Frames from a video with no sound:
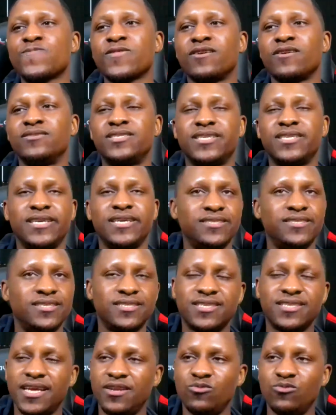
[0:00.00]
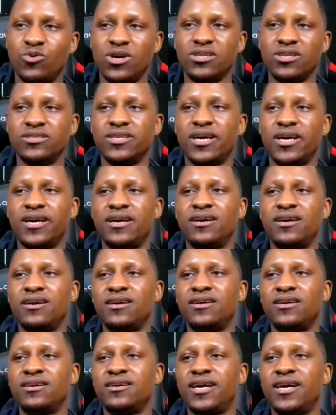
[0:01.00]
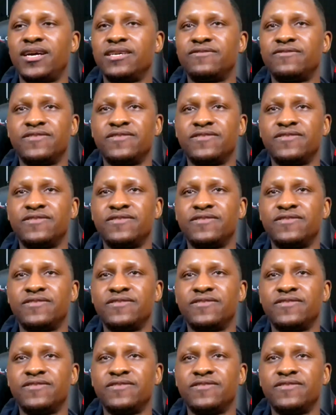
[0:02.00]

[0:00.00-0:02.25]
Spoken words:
Say, does anyone have